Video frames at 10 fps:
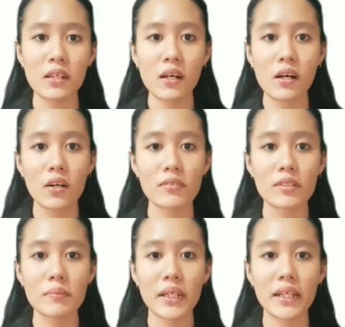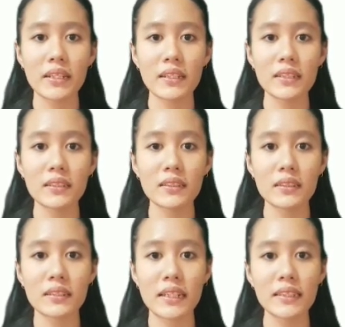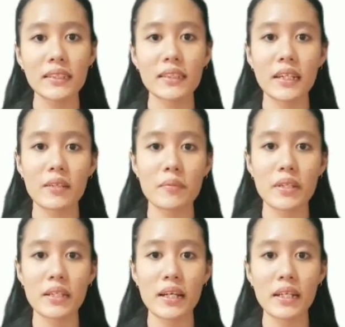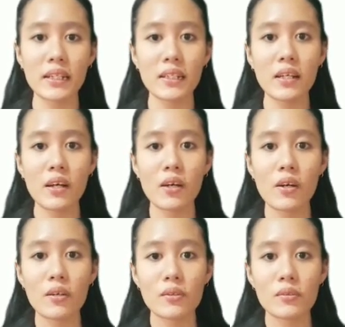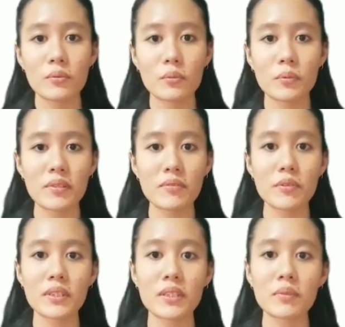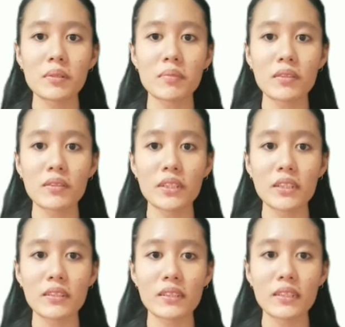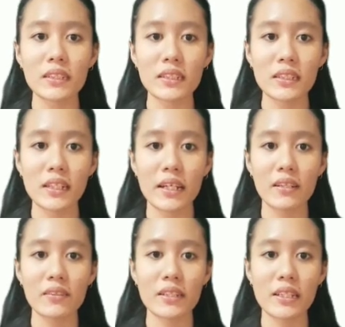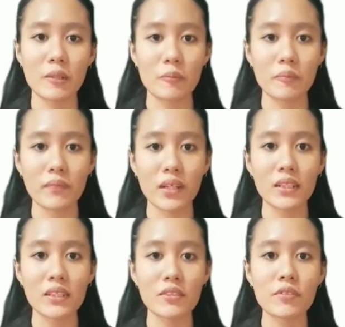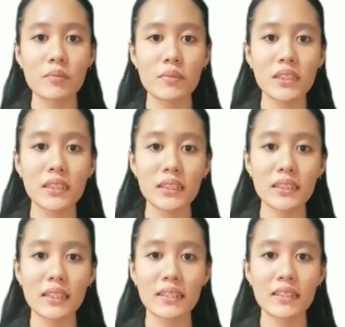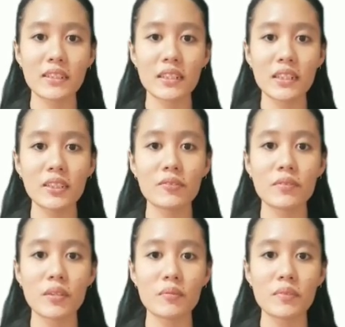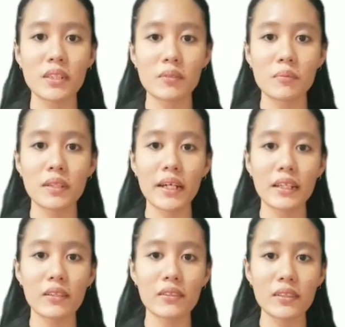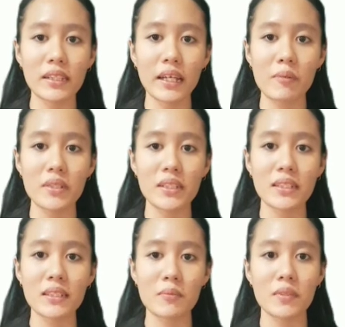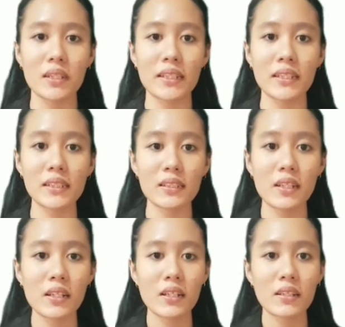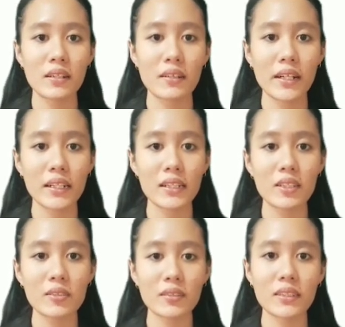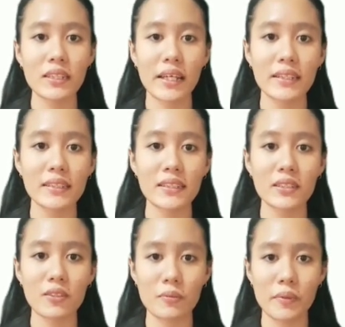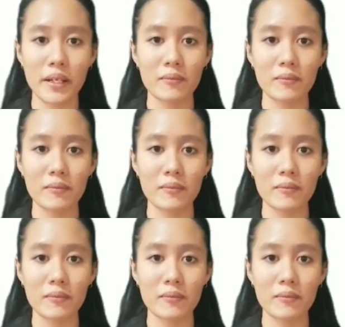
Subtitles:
of the mechanical test can be done with suitable boundary condition and loading. The deformations and stress from the applied load can be simulated directly using Ansys software.